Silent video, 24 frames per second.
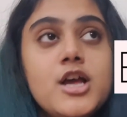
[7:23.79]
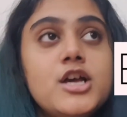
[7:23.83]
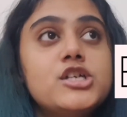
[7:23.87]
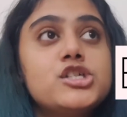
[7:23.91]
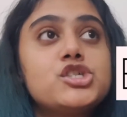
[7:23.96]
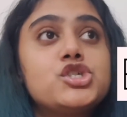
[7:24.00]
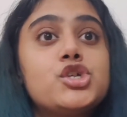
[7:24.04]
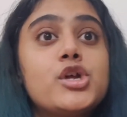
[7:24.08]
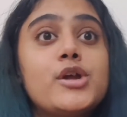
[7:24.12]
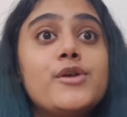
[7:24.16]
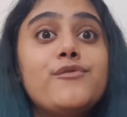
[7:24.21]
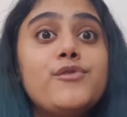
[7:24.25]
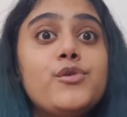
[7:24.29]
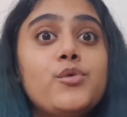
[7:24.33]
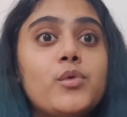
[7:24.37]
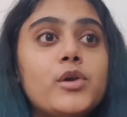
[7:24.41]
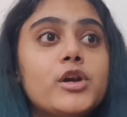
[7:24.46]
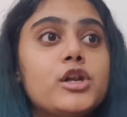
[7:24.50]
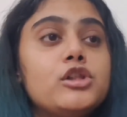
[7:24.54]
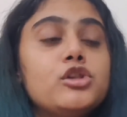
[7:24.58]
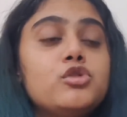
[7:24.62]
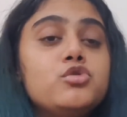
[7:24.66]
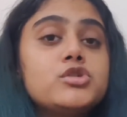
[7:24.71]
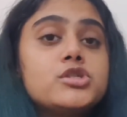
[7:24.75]
So if you want
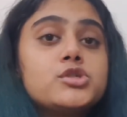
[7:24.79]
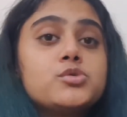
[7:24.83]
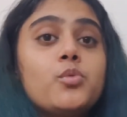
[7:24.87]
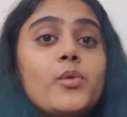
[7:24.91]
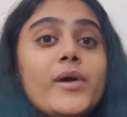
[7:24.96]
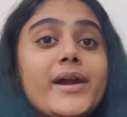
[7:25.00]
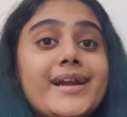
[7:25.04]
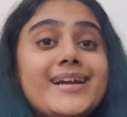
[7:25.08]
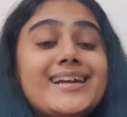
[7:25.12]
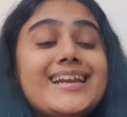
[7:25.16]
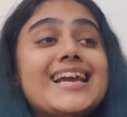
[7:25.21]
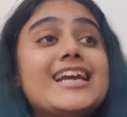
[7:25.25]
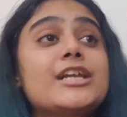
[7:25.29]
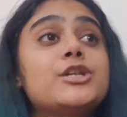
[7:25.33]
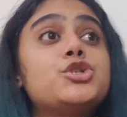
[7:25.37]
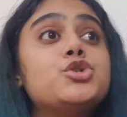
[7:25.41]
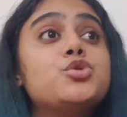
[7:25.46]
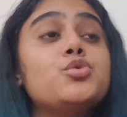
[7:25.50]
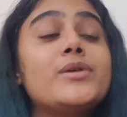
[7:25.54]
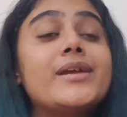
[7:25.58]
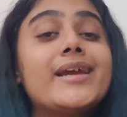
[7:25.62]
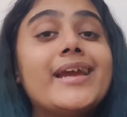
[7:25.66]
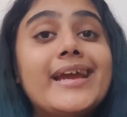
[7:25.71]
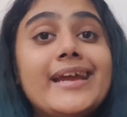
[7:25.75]
to lose weight,
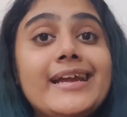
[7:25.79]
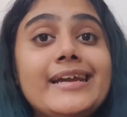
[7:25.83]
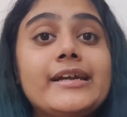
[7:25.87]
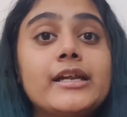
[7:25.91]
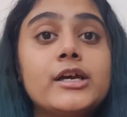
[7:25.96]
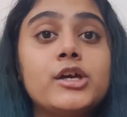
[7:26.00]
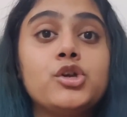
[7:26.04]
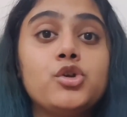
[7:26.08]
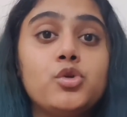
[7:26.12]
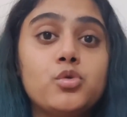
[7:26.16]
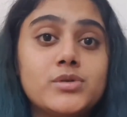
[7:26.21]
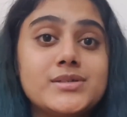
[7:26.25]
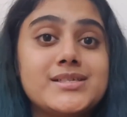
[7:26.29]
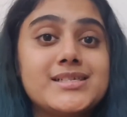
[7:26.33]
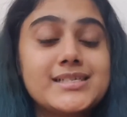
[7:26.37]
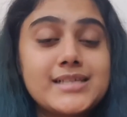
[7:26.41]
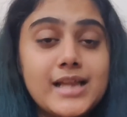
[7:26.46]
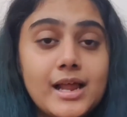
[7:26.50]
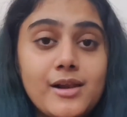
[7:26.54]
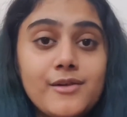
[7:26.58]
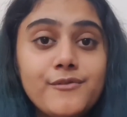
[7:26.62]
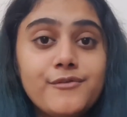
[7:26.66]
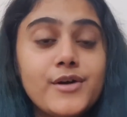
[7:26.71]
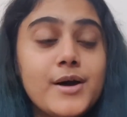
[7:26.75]
educate
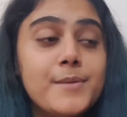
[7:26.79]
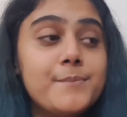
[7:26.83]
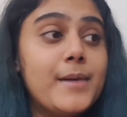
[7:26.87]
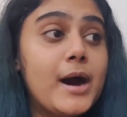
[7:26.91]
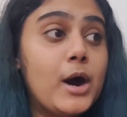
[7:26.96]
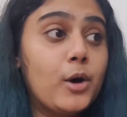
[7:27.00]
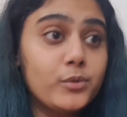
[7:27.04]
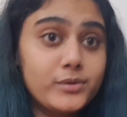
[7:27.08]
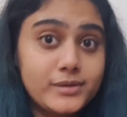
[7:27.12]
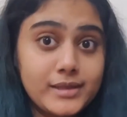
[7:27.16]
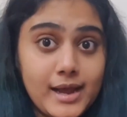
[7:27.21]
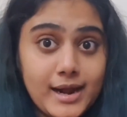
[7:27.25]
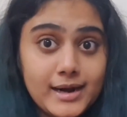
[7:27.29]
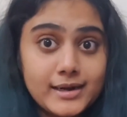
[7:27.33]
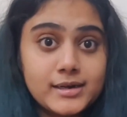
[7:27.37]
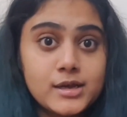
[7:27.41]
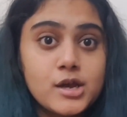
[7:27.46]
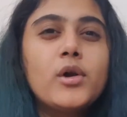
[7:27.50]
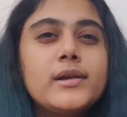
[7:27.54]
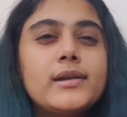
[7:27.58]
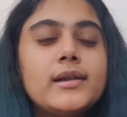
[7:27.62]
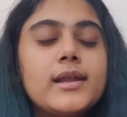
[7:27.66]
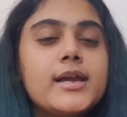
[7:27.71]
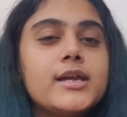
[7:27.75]
yourself about that.
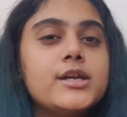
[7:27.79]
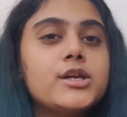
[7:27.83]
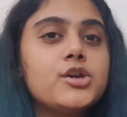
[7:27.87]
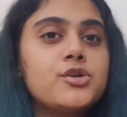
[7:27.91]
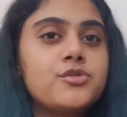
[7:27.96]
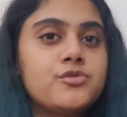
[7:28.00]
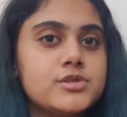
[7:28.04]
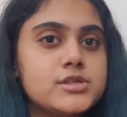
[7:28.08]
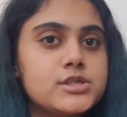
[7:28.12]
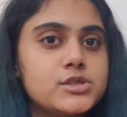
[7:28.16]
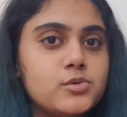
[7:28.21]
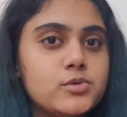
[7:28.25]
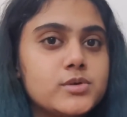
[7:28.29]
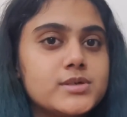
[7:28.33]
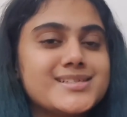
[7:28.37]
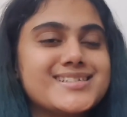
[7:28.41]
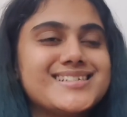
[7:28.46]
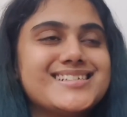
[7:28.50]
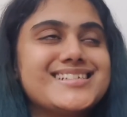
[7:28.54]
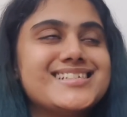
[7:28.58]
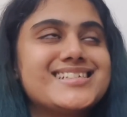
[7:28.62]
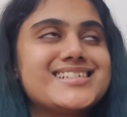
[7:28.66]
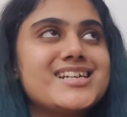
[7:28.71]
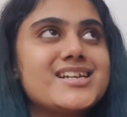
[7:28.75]
Online
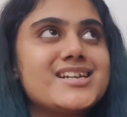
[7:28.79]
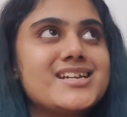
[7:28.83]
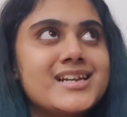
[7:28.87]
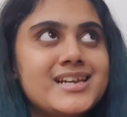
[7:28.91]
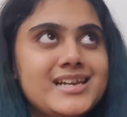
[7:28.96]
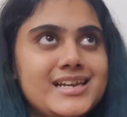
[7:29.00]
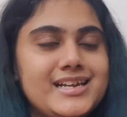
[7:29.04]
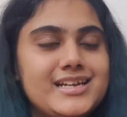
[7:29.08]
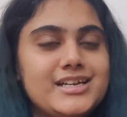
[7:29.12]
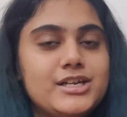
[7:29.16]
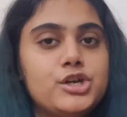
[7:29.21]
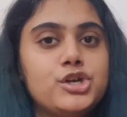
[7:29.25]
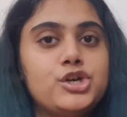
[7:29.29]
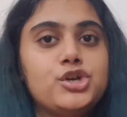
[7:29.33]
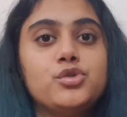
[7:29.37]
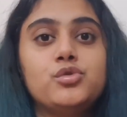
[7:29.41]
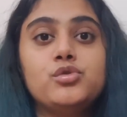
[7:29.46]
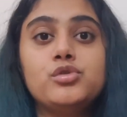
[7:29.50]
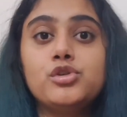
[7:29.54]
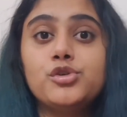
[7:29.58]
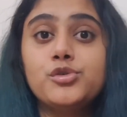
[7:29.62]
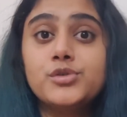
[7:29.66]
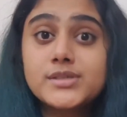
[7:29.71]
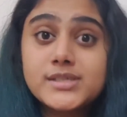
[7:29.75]
resources related to
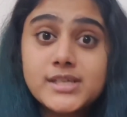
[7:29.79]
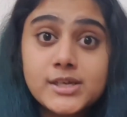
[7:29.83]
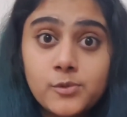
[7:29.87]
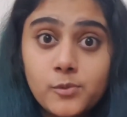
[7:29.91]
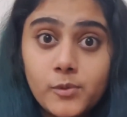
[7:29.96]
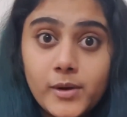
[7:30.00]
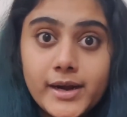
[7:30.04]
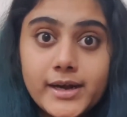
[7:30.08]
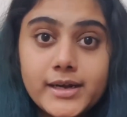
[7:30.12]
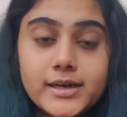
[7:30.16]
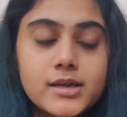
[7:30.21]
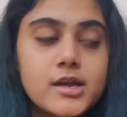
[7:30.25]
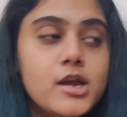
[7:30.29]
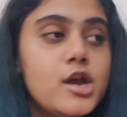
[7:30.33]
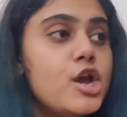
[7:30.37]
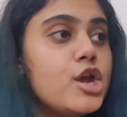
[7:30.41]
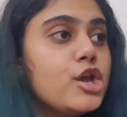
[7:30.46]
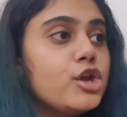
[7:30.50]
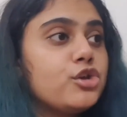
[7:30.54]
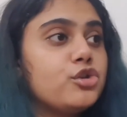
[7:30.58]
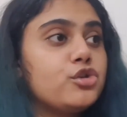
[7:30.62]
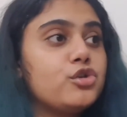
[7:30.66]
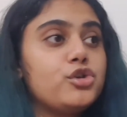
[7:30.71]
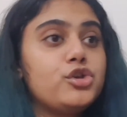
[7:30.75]
losing weight.
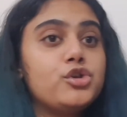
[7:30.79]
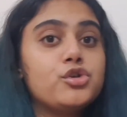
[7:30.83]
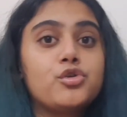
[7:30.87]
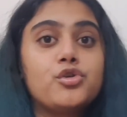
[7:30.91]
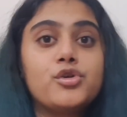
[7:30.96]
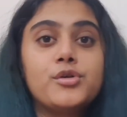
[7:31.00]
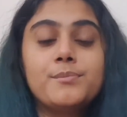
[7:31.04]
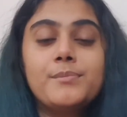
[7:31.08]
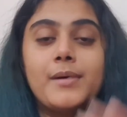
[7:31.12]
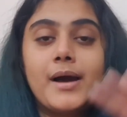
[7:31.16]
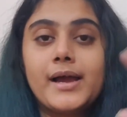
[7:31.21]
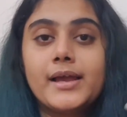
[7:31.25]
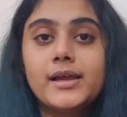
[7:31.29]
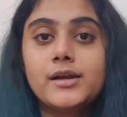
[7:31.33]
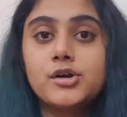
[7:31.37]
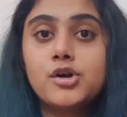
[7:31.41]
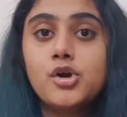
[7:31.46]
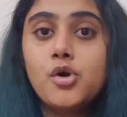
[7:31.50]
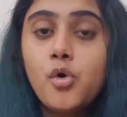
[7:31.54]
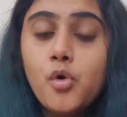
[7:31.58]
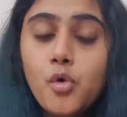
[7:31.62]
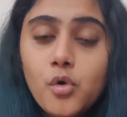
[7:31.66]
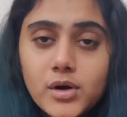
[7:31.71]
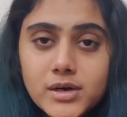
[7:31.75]
You could buy a
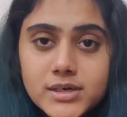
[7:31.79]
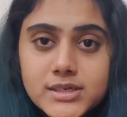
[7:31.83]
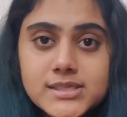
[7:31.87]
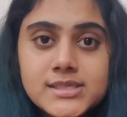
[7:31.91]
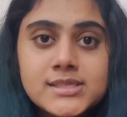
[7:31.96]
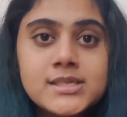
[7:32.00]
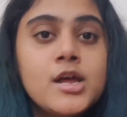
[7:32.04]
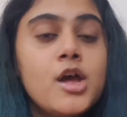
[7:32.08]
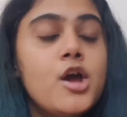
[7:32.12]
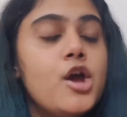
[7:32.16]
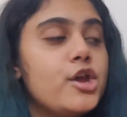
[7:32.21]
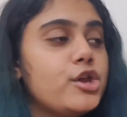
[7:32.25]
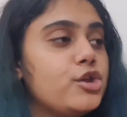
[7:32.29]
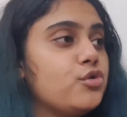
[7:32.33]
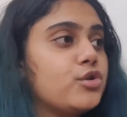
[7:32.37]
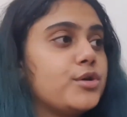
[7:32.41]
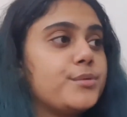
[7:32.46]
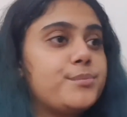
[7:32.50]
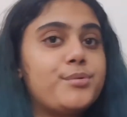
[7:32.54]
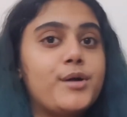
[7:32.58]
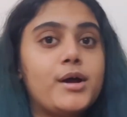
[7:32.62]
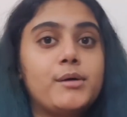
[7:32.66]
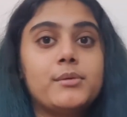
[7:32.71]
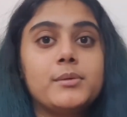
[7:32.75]
course, you
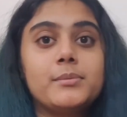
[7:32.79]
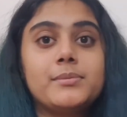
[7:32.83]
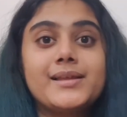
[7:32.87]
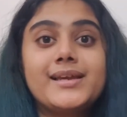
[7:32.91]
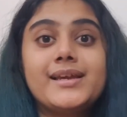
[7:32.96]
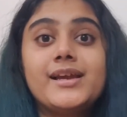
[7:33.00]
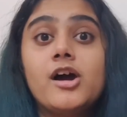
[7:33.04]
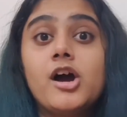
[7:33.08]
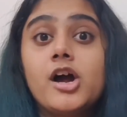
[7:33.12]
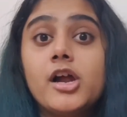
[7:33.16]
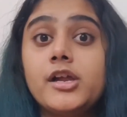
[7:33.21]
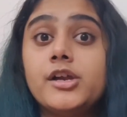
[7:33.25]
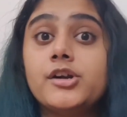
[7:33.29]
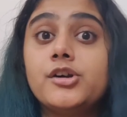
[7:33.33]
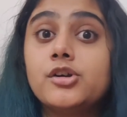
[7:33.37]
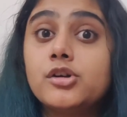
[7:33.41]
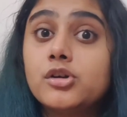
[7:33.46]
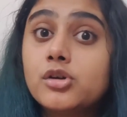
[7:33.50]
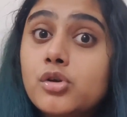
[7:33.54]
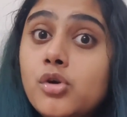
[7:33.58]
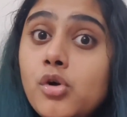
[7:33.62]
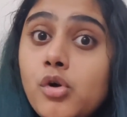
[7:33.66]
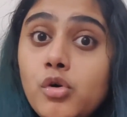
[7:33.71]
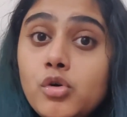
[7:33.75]
could probably hire a
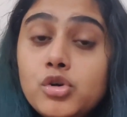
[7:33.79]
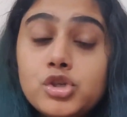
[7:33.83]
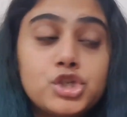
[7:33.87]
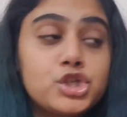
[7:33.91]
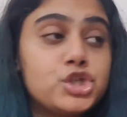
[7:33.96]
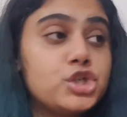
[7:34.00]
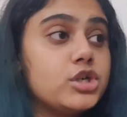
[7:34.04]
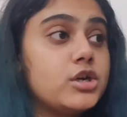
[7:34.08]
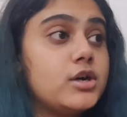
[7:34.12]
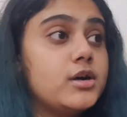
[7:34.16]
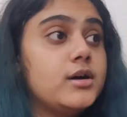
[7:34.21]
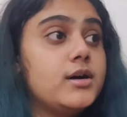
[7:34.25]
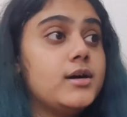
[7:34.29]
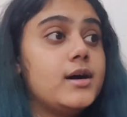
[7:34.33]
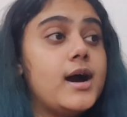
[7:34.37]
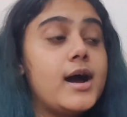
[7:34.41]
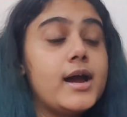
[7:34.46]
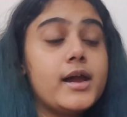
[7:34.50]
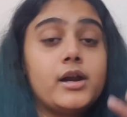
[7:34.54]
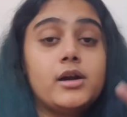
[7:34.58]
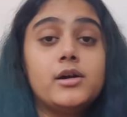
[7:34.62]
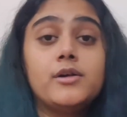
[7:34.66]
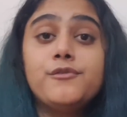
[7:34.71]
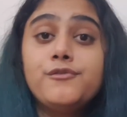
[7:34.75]
coach or
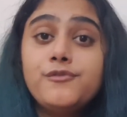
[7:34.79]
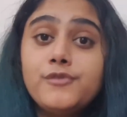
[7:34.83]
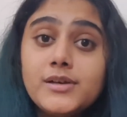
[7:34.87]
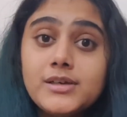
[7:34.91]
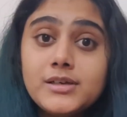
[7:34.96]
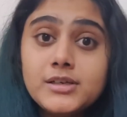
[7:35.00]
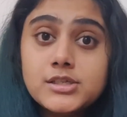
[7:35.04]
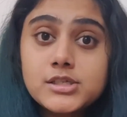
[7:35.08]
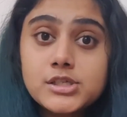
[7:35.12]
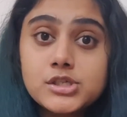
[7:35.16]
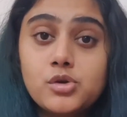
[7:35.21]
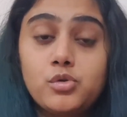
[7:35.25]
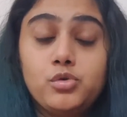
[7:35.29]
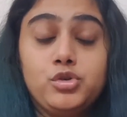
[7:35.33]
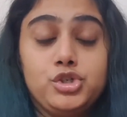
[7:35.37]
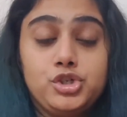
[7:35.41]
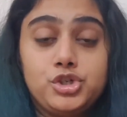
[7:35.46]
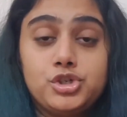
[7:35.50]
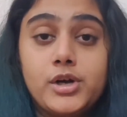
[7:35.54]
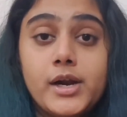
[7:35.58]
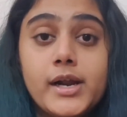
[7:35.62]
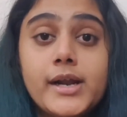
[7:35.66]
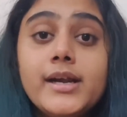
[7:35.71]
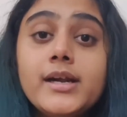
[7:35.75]
hire a fitness coach,
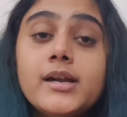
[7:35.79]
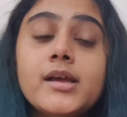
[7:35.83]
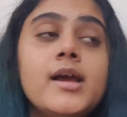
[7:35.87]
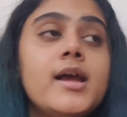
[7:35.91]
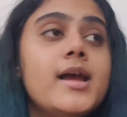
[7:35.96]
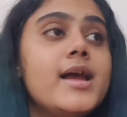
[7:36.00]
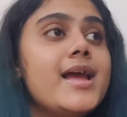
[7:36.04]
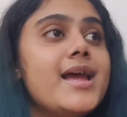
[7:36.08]
right?